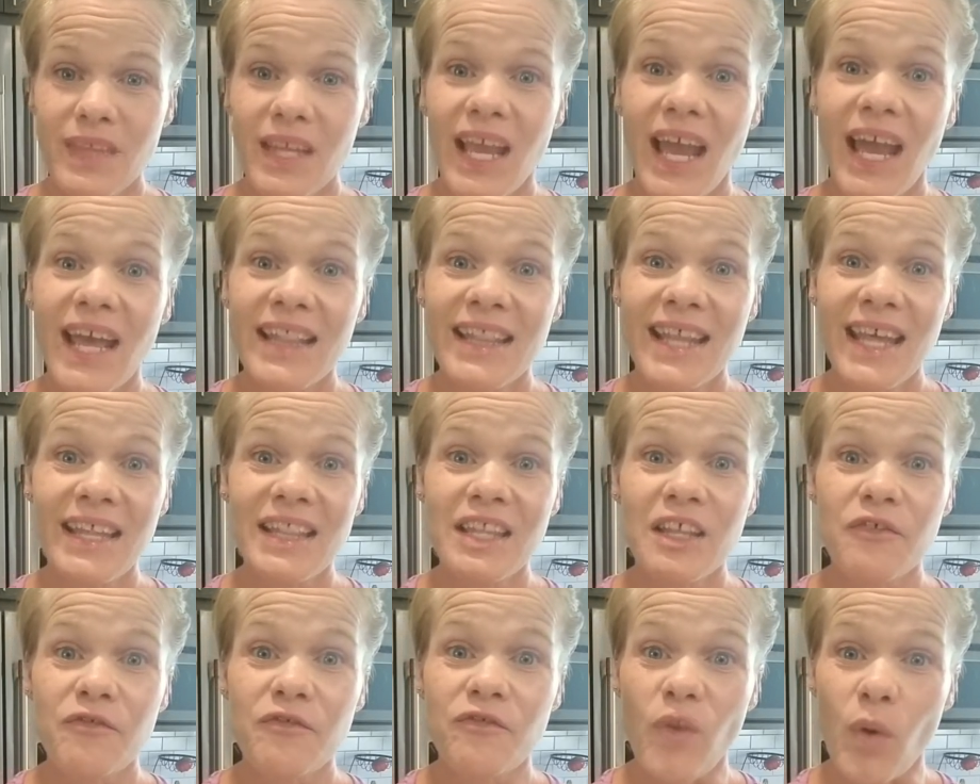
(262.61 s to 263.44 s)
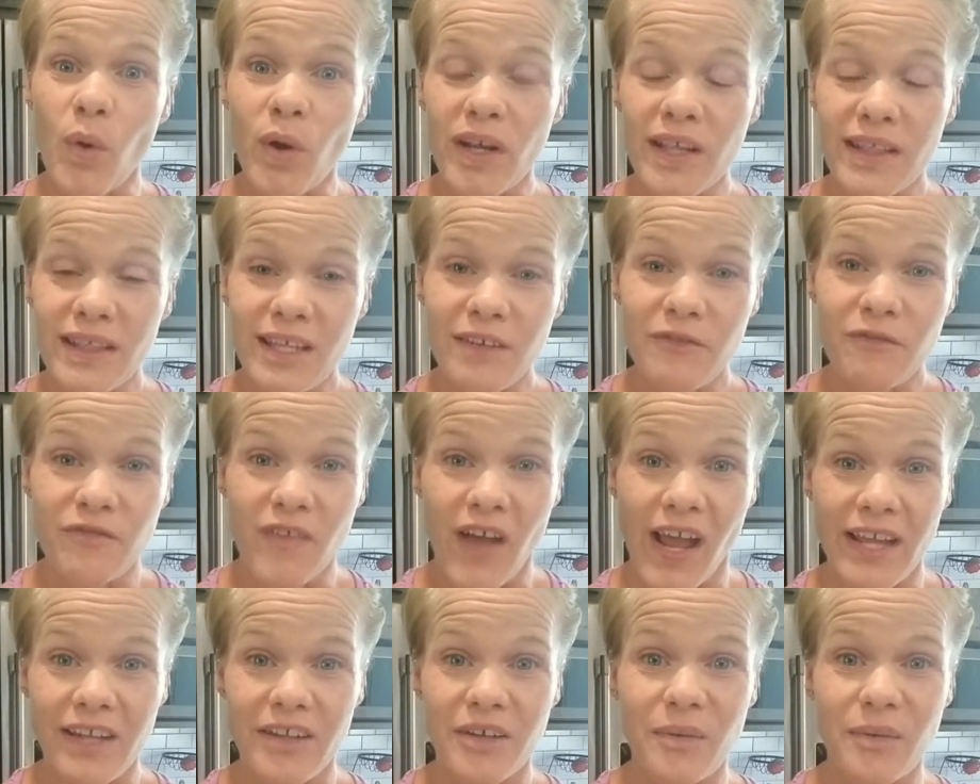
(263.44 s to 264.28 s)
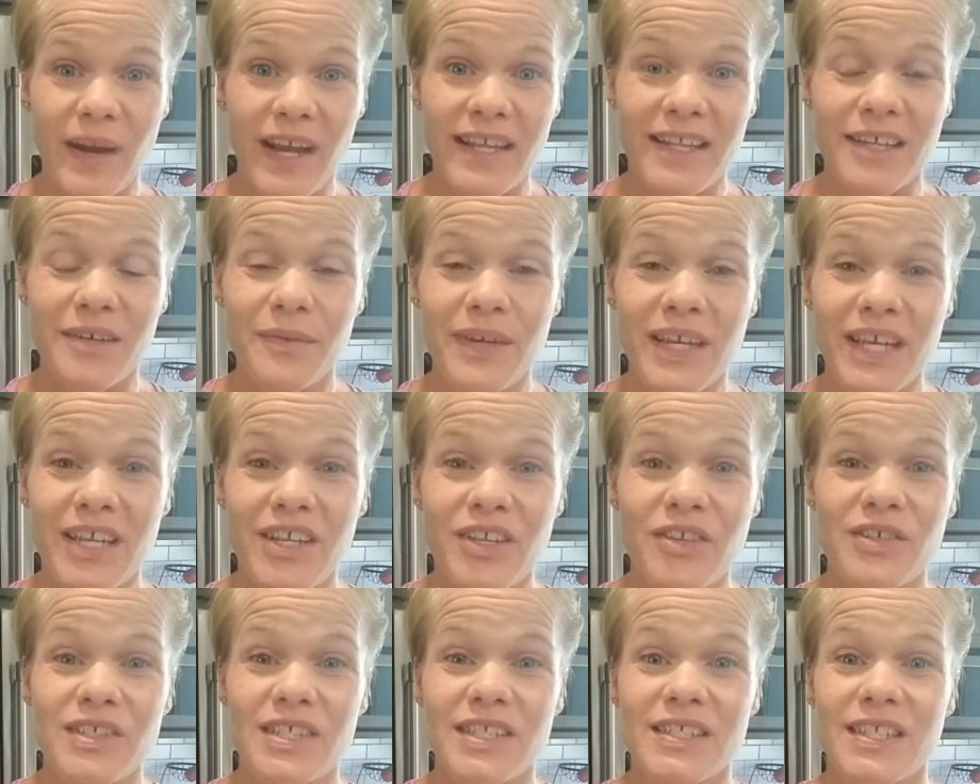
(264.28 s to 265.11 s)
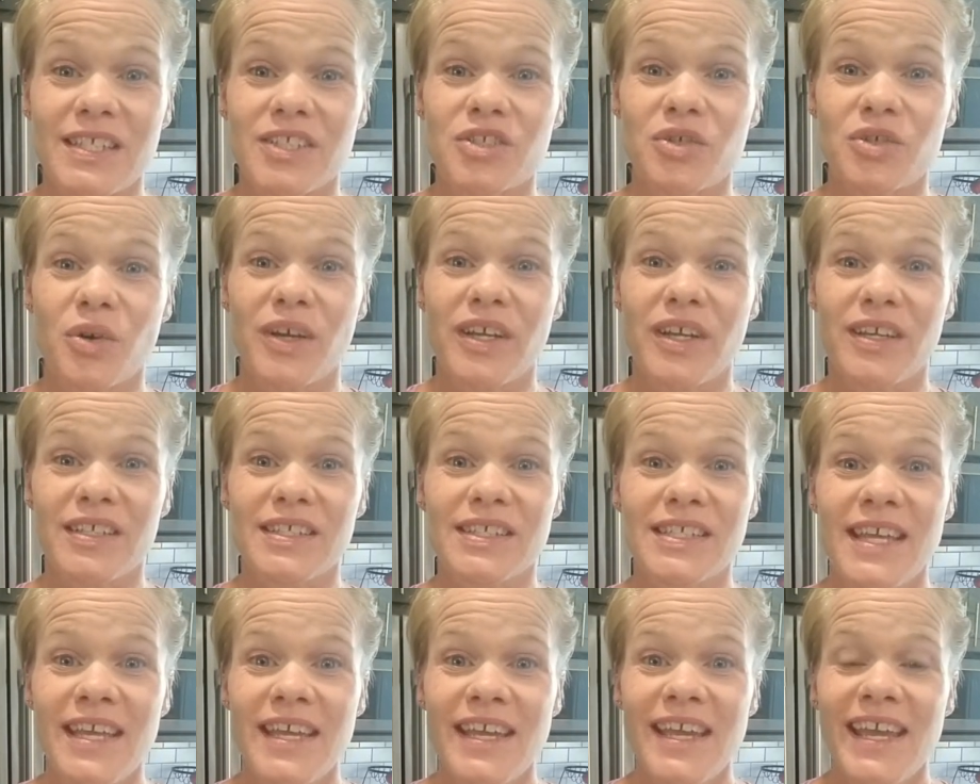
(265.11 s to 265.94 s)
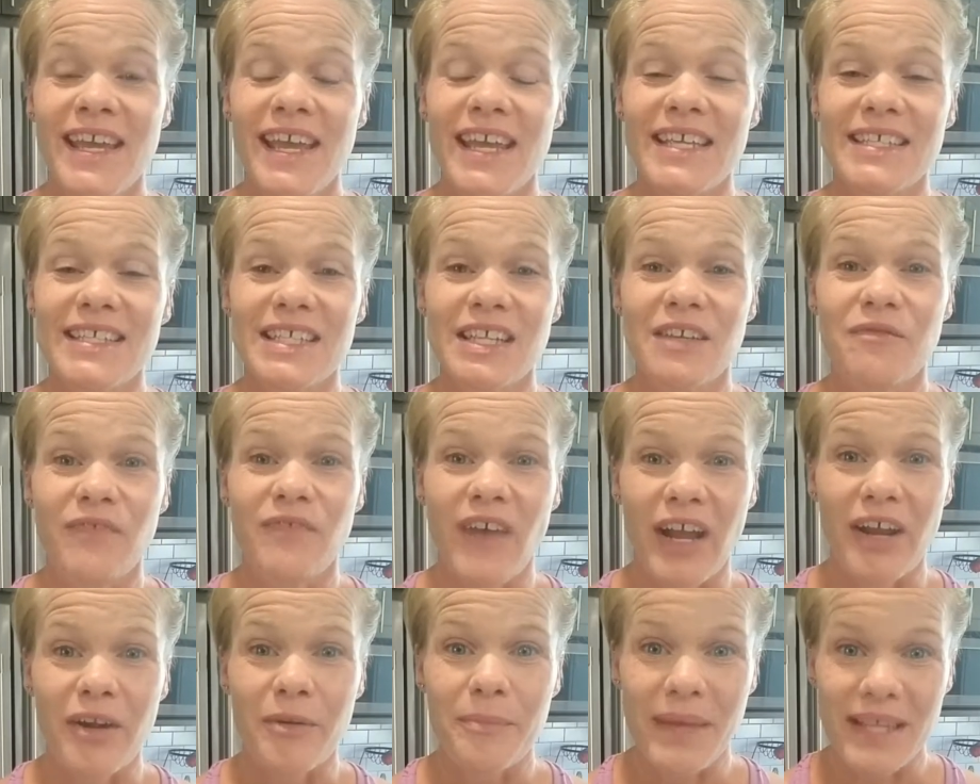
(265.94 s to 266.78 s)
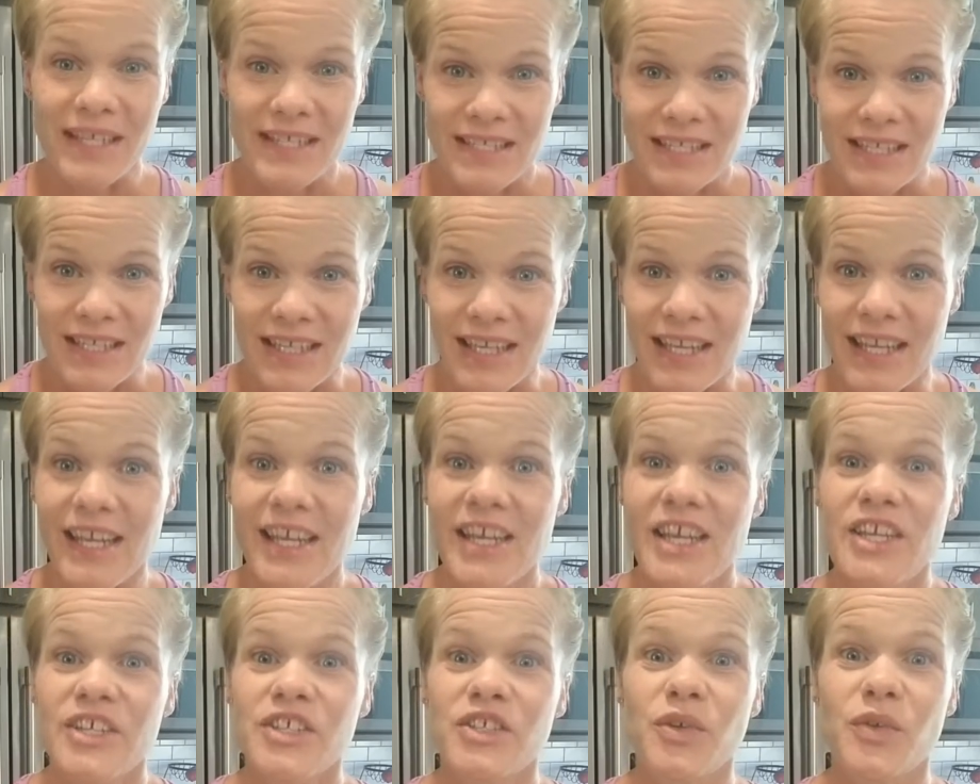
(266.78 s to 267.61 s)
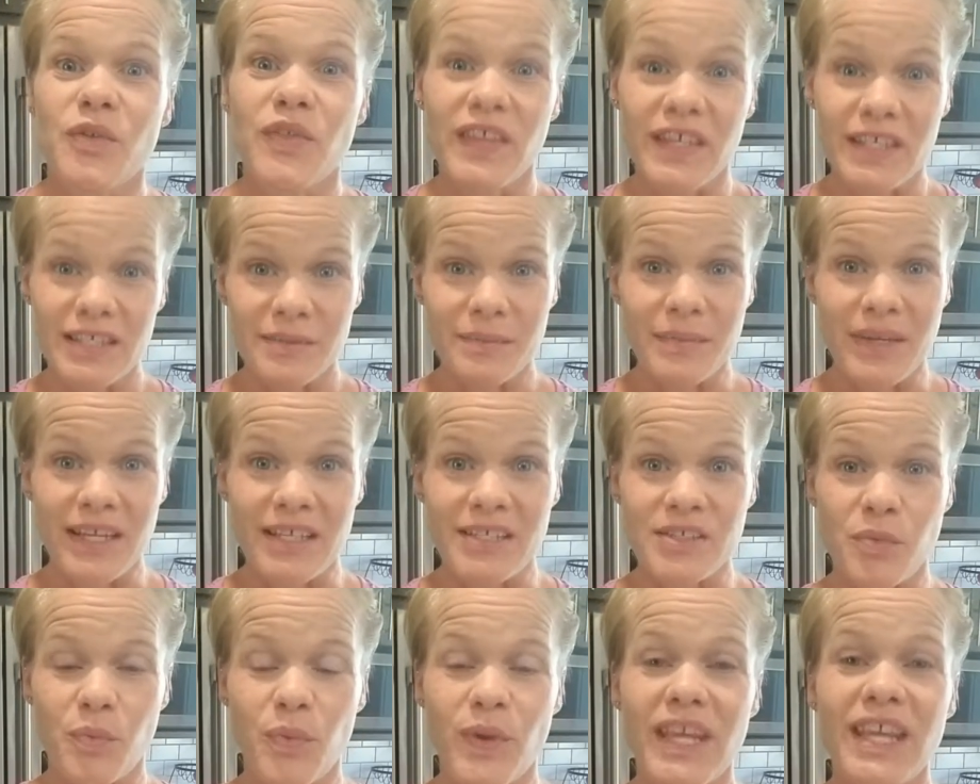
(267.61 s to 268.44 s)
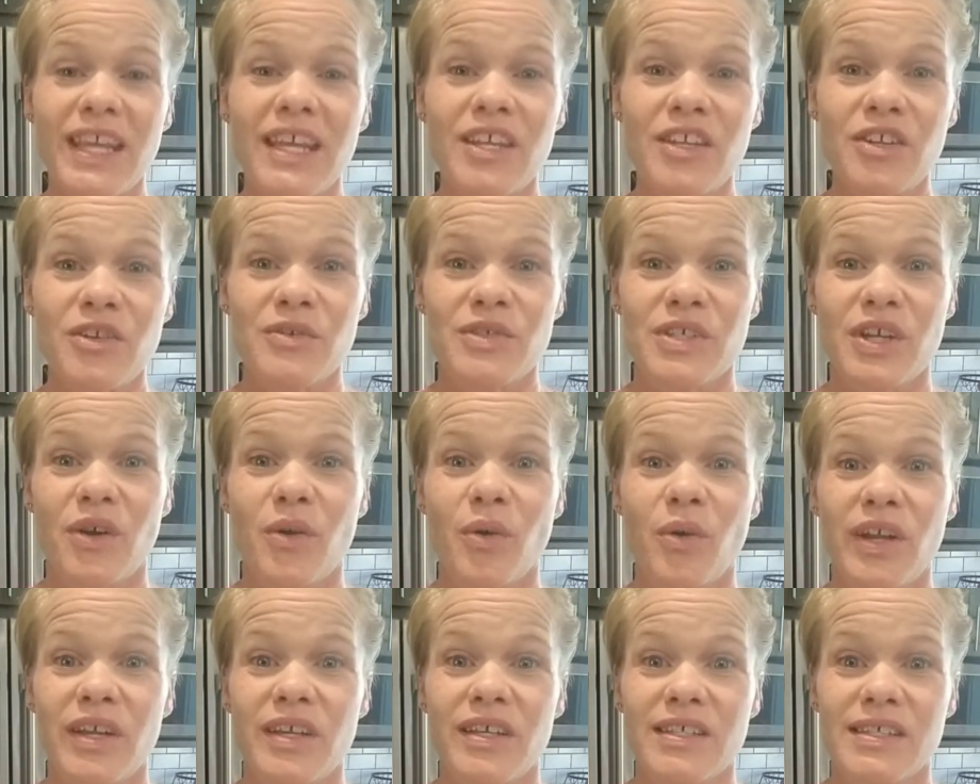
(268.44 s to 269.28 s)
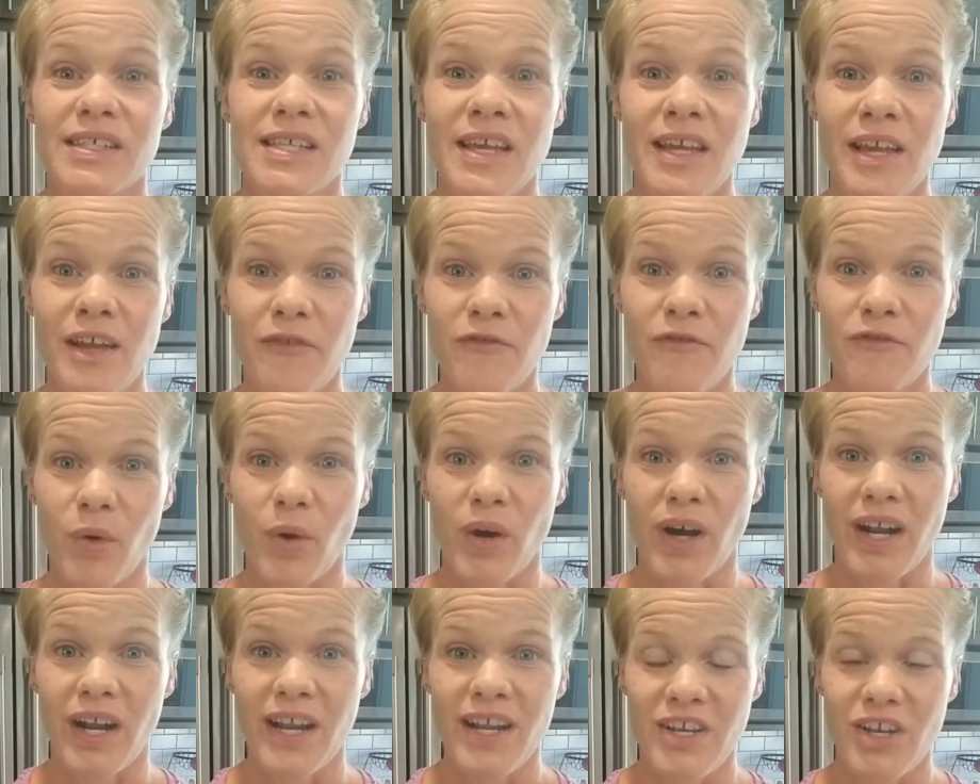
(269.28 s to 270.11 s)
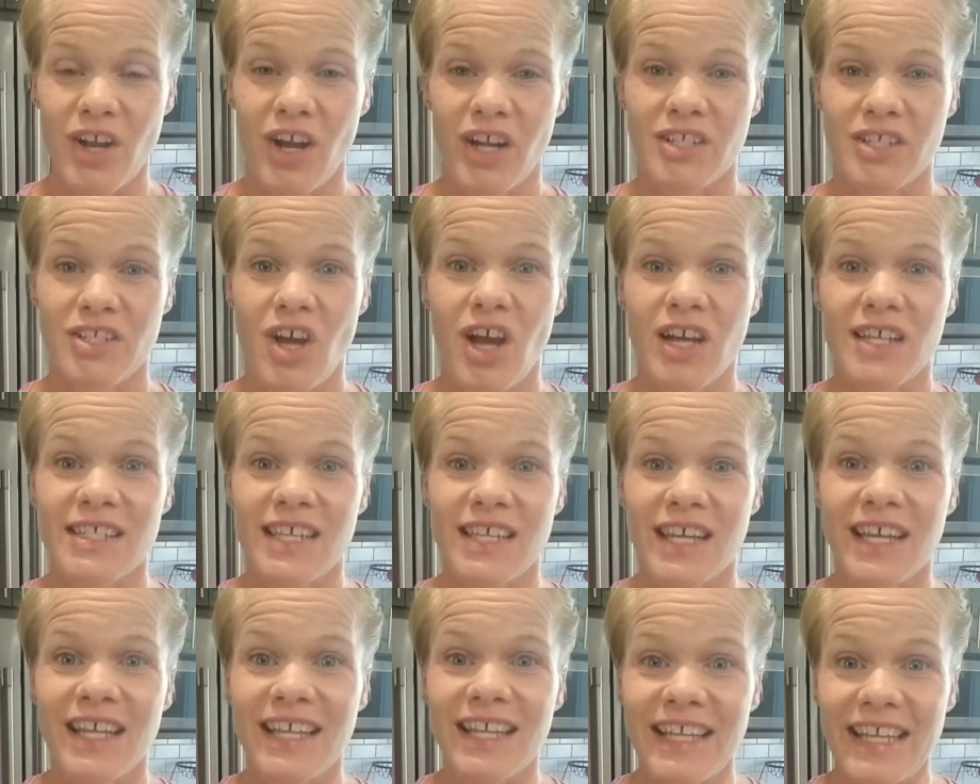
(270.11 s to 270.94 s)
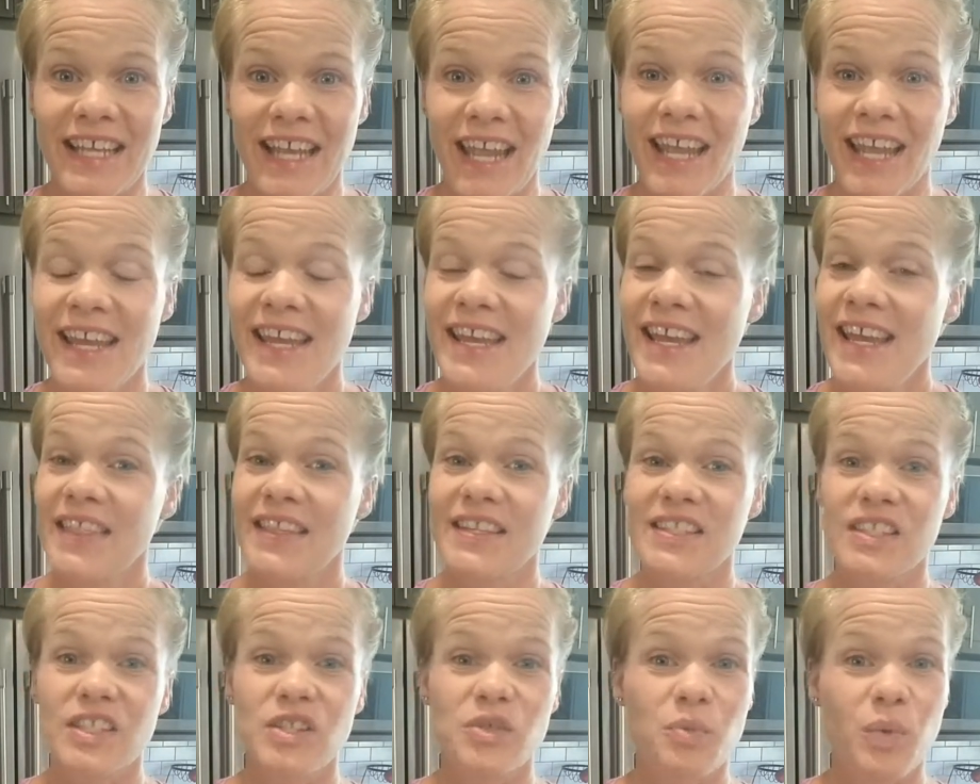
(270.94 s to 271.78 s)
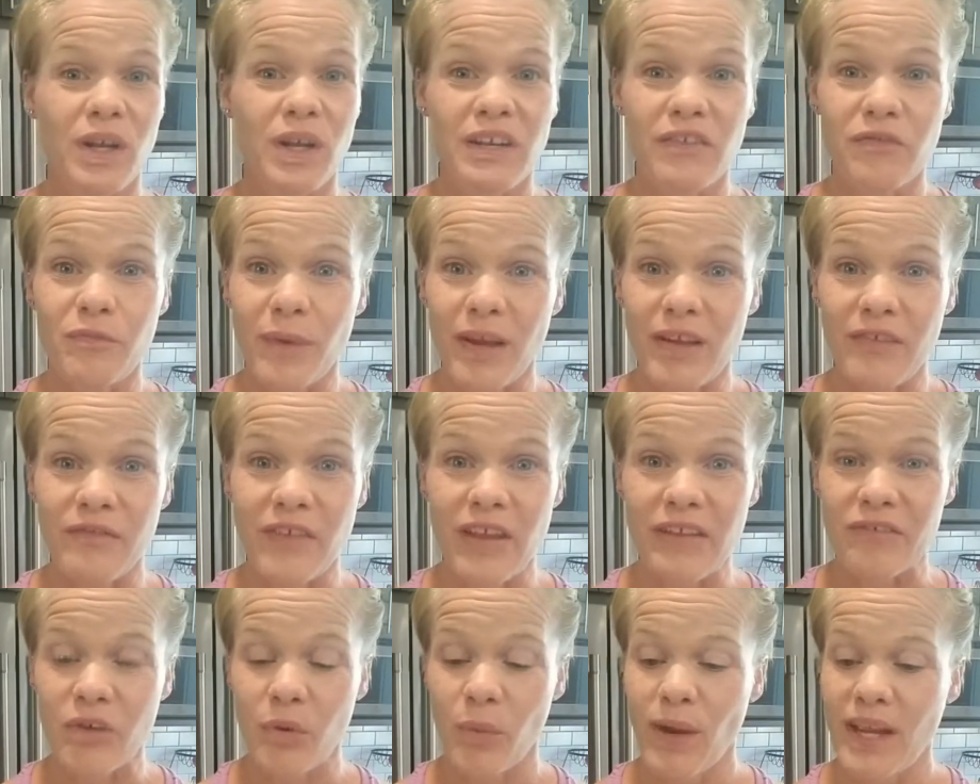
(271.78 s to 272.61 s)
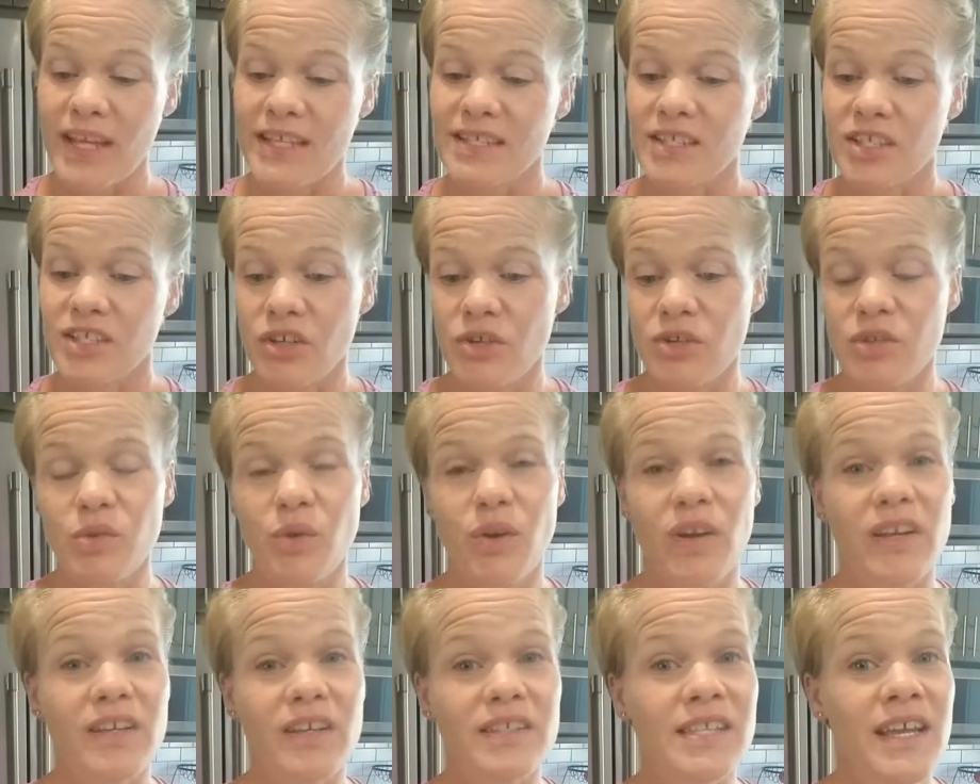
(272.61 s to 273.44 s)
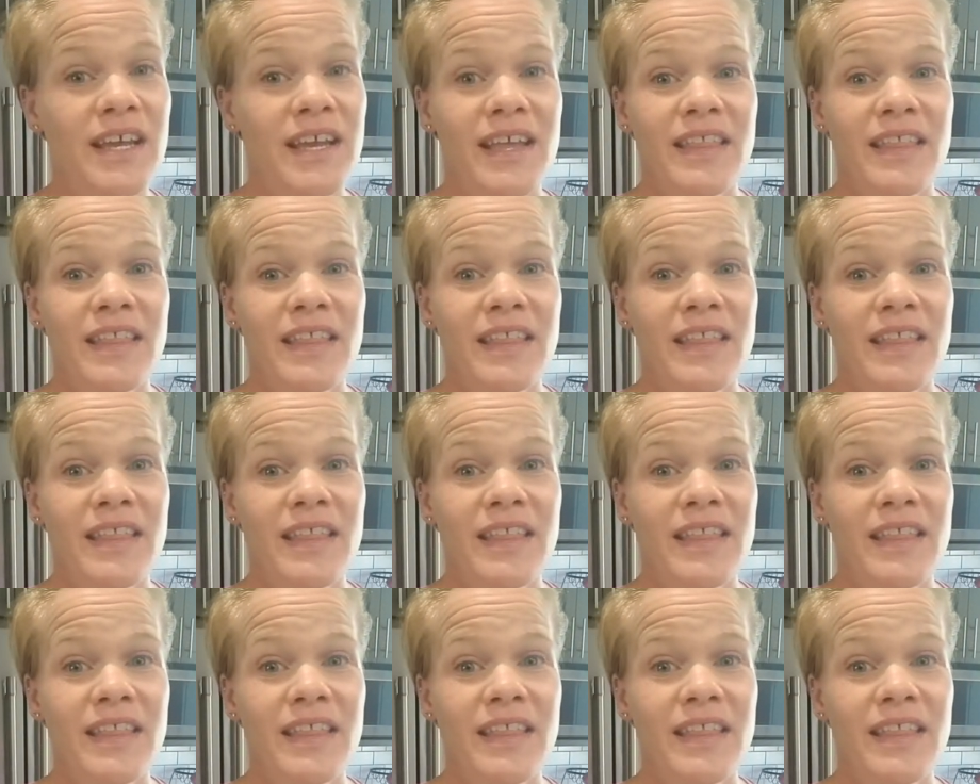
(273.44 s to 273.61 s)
And then the fourth and final way that we can use essential oils is environmentally. So this means we can use our oils for non-toxic cleaning. This is one of my favorite ways to use oils.